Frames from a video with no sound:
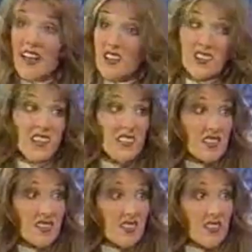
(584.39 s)
I gotta kill it.
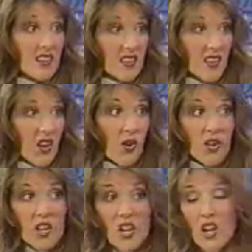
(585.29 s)
Of course, you know? Of
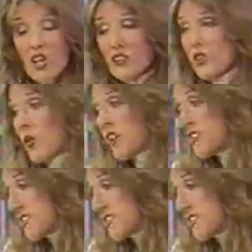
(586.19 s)
course you do. So I